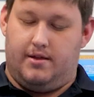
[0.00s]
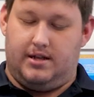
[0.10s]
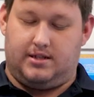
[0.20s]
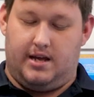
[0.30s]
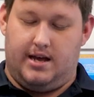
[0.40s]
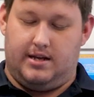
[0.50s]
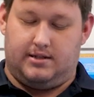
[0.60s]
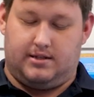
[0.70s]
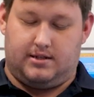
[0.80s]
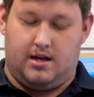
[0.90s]
This
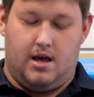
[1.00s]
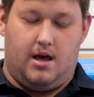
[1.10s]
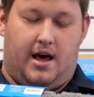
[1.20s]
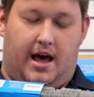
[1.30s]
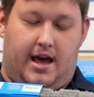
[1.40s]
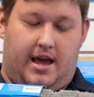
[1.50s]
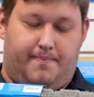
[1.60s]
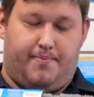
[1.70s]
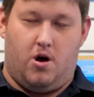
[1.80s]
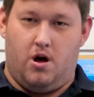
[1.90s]
is
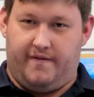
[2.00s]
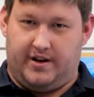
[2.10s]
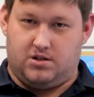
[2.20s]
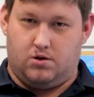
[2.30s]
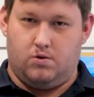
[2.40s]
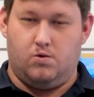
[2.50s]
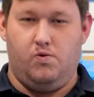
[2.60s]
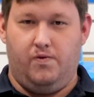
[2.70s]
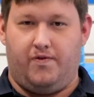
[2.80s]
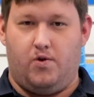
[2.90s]
a perfect
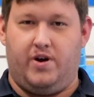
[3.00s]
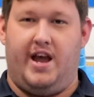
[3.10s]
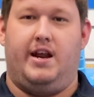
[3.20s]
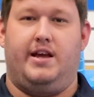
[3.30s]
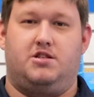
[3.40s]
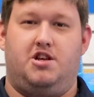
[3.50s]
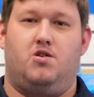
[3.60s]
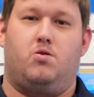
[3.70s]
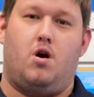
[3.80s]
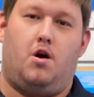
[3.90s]
tool for getting into
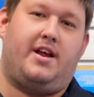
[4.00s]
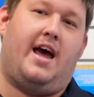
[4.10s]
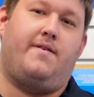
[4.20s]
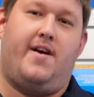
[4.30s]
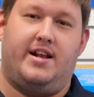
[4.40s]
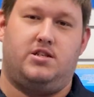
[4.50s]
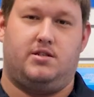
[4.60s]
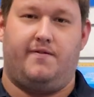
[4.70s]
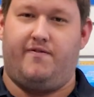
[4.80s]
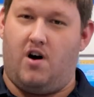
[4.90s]
your concave
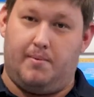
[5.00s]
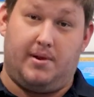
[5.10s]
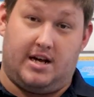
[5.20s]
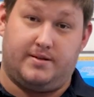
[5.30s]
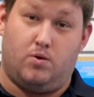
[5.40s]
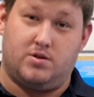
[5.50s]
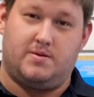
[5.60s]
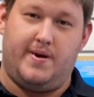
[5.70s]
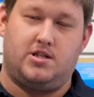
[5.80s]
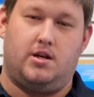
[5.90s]
edges and fiberglass pools
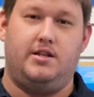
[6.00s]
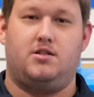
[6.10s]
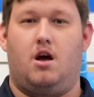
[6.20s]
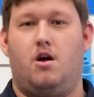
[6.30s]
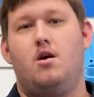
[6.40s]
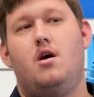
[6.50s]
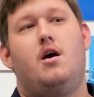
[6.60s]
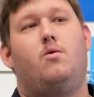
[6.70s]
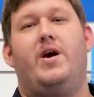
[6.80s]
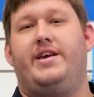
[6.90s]
especially, so
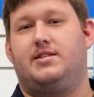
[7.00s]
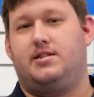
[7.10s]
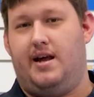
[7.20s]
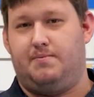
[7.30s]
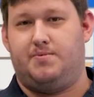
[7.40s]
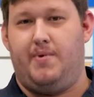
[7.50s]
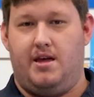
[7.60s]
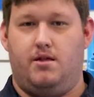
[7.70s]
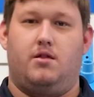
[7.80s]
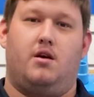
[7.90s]
where your steps
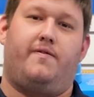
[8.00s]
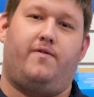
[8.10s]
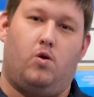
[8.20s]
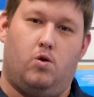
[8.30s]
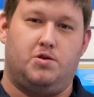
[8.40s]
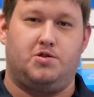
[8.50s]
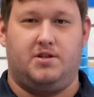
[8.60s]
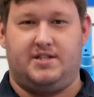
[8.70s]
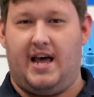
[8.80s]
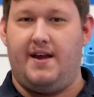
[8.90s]
meet the floors or
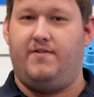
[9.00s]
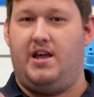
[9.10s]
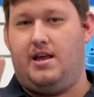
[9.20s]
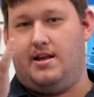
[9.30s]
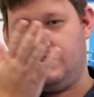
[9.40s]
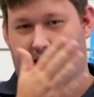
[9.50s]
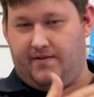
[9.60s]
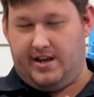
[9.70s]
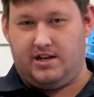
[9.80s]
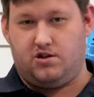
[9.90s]
the safety
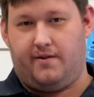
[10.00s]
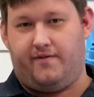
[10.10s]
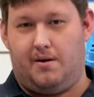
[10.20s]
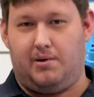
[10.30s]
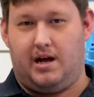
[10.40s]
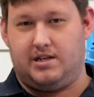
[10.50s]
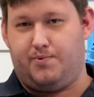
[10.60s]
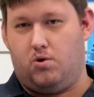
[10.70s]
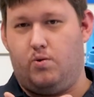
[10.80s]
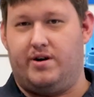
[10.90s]
edge on the fiberglass
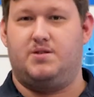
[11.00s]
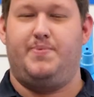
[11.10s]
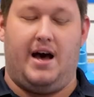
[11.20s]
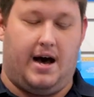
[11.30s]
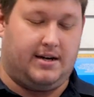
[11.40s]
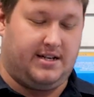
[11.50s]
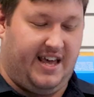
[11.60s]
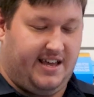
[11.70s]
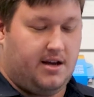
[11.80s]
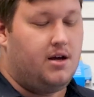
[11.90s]
pool where it's a bit hard to
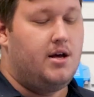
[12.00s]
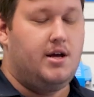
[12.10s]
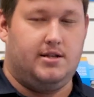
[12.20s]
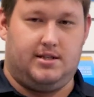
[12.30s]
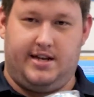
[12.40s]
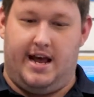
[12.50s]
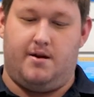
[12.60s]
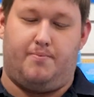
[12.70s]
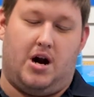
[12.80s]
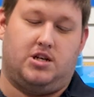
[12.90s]
get your
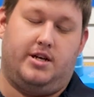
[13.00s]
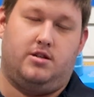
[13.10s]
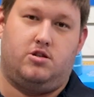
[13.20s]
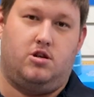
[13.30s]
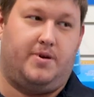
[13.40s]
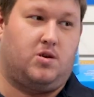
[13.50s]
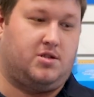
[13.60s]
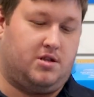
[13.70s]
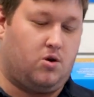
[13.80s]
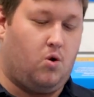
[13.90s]
standard brush into
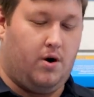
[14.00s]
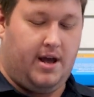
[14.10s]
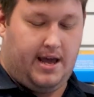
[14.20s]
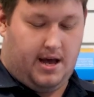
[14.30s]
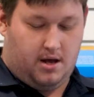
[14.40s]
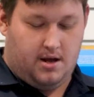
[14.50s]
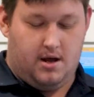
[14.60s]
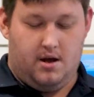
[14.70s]
because of the corner here.